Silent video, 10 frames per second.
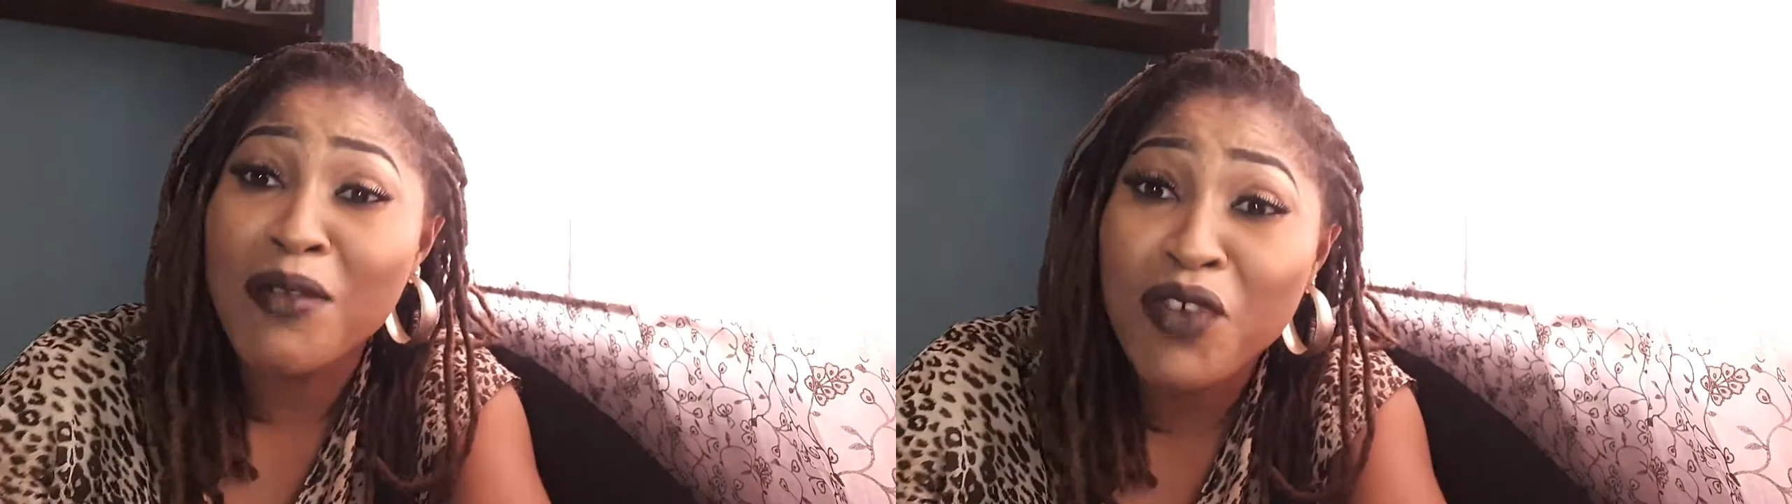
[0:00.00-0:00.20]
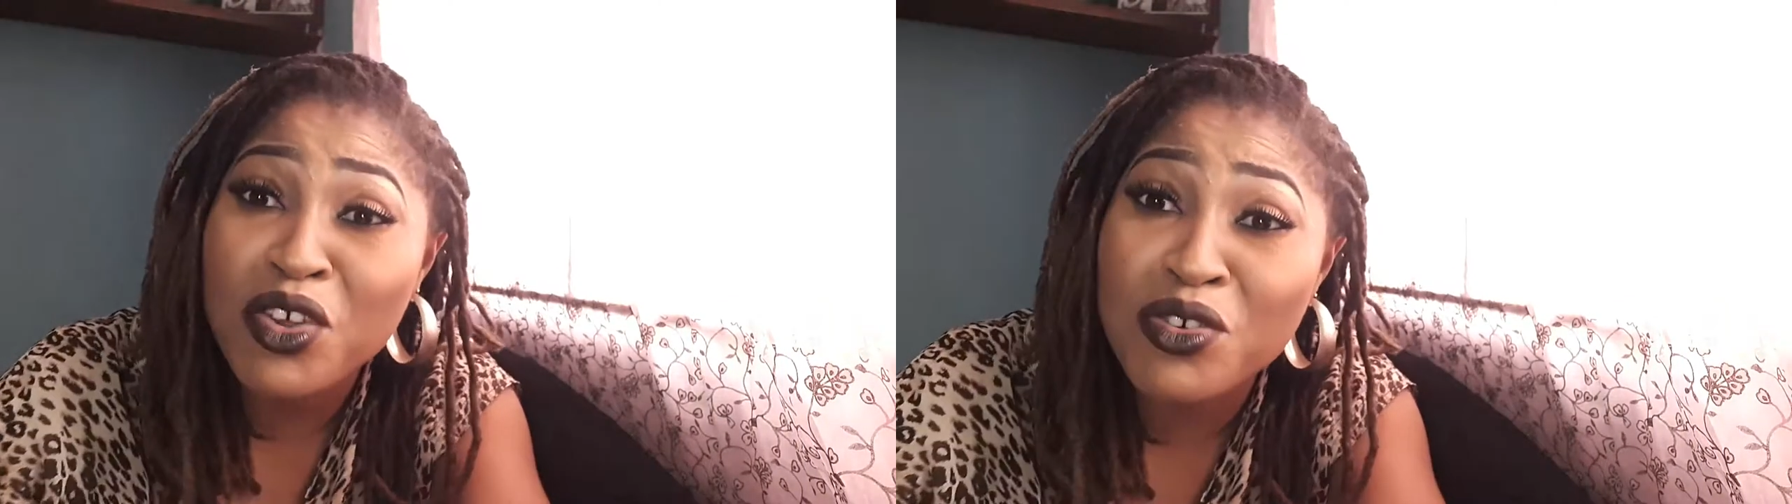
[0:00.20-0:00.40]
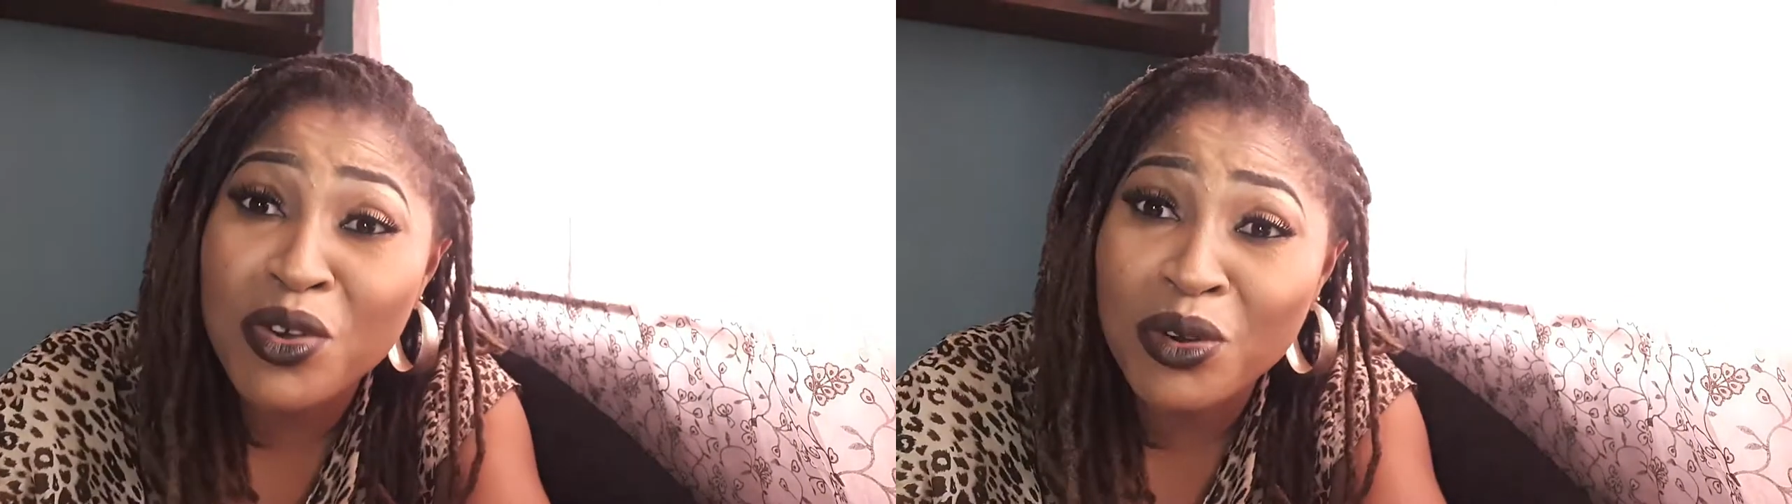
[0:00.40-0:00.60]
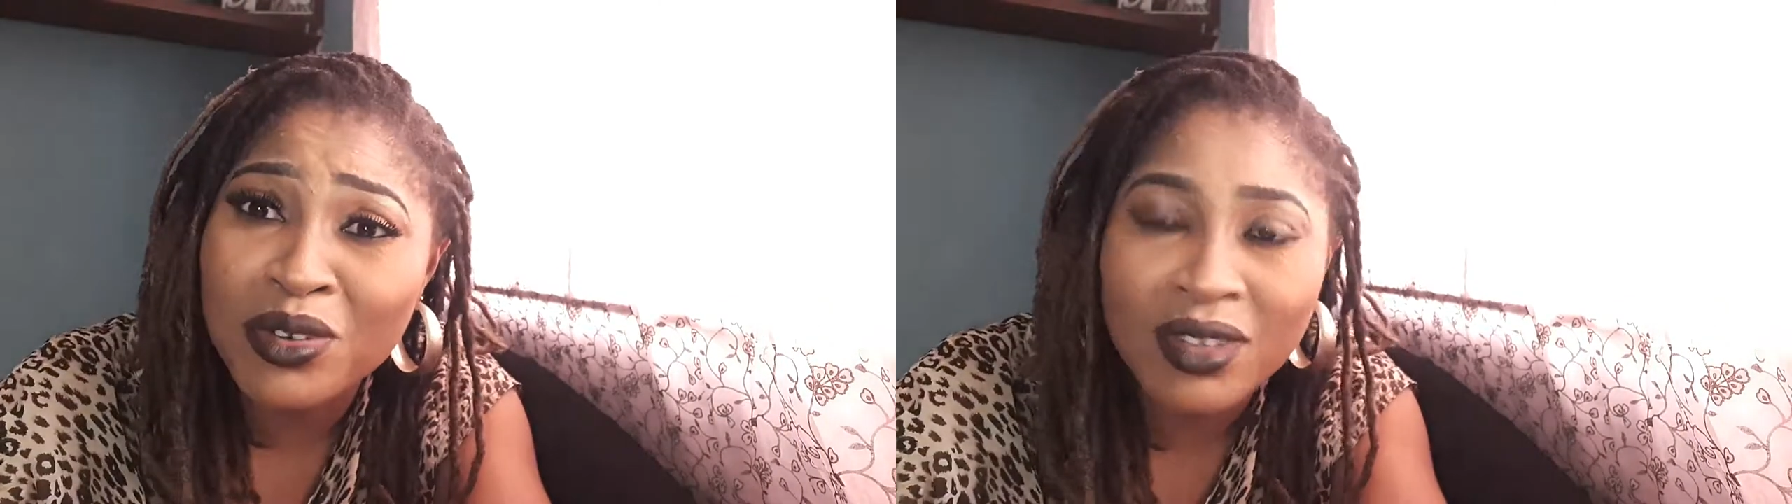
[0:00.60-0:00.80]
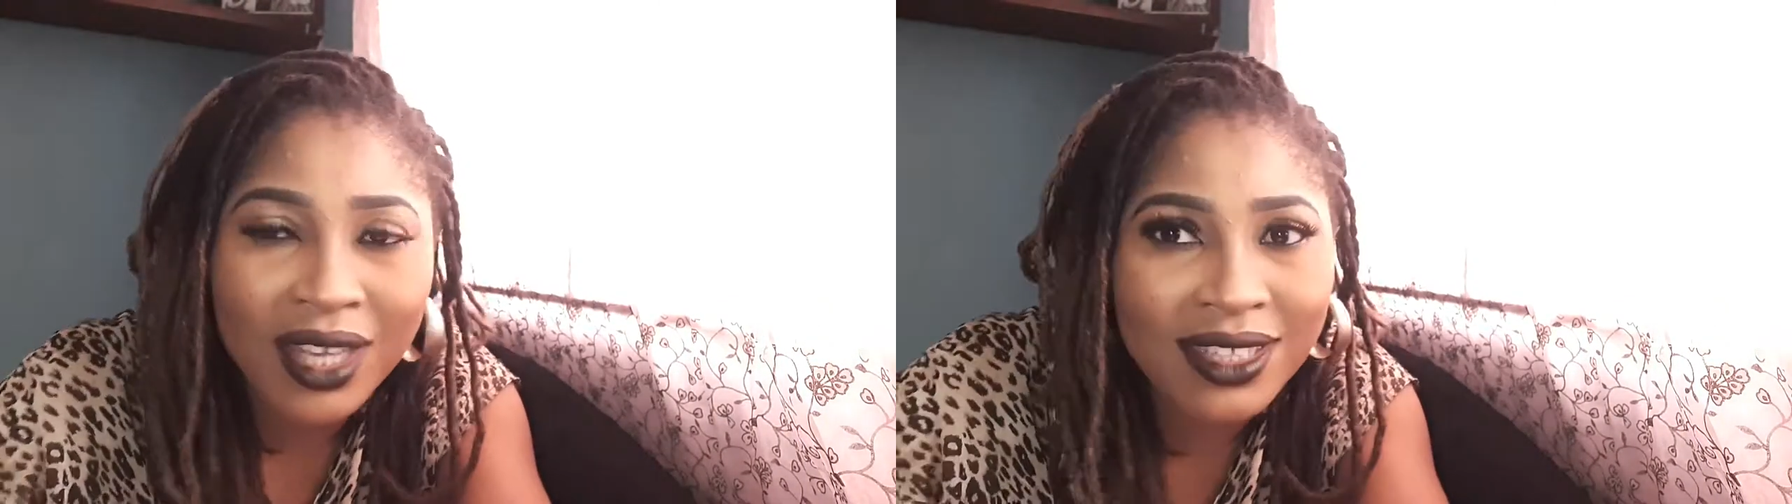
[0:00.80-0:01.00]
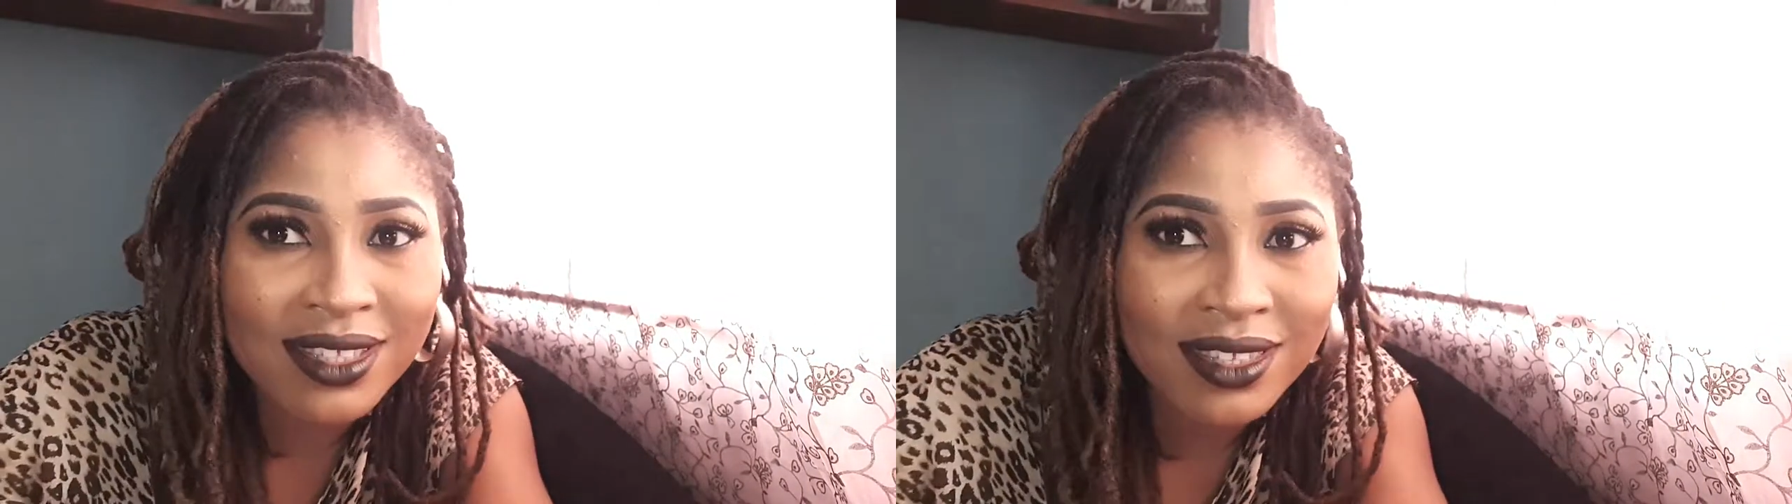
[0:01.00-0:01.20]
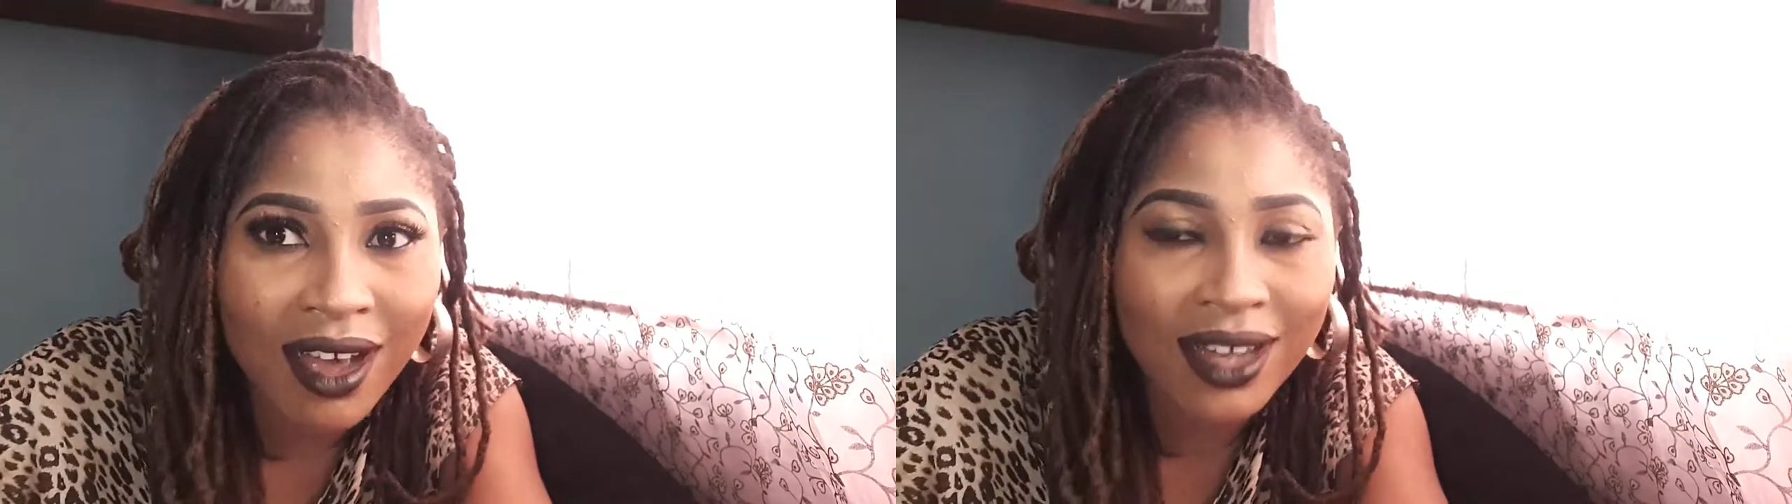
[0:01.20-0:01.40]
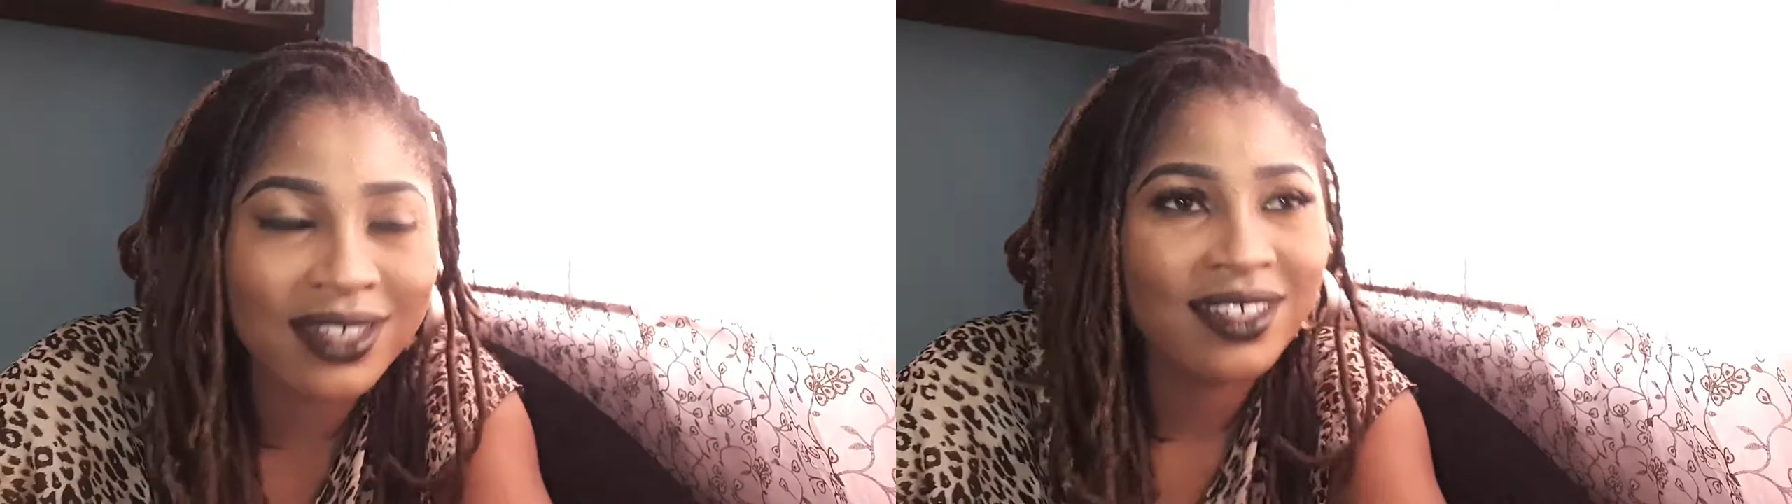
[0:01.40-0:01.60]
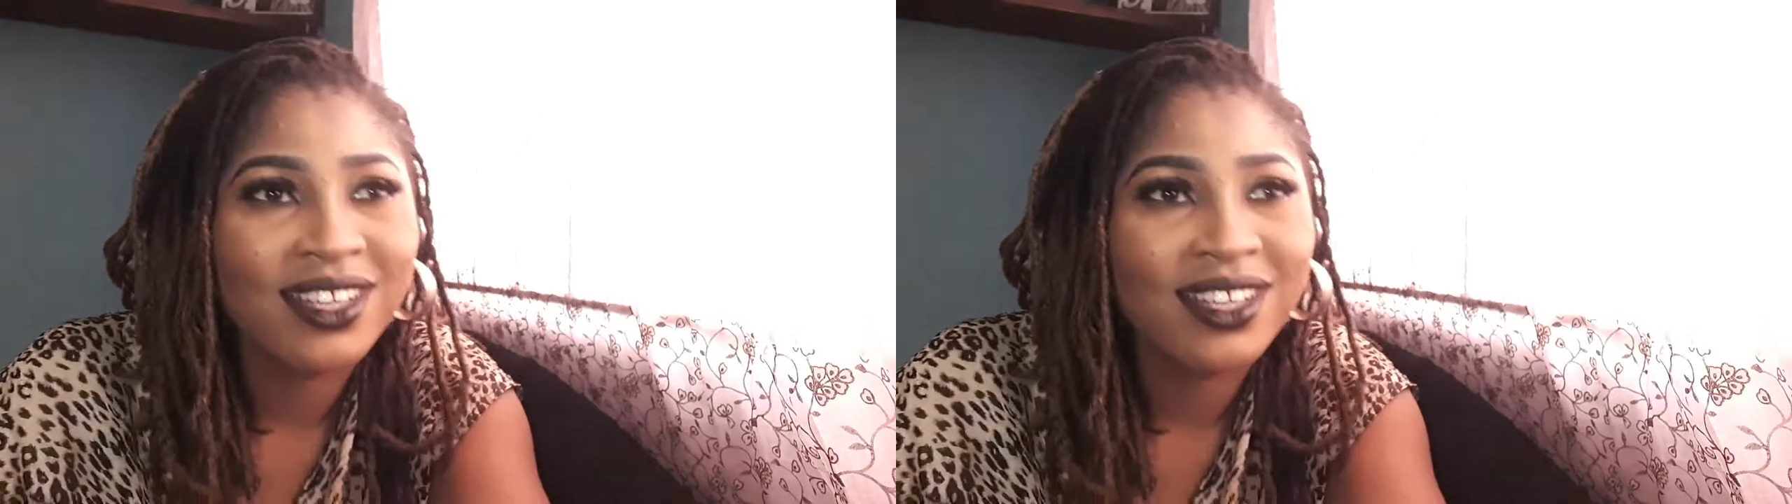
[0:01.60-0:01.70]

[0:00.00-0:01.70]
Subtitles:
before you know, you're getting sad.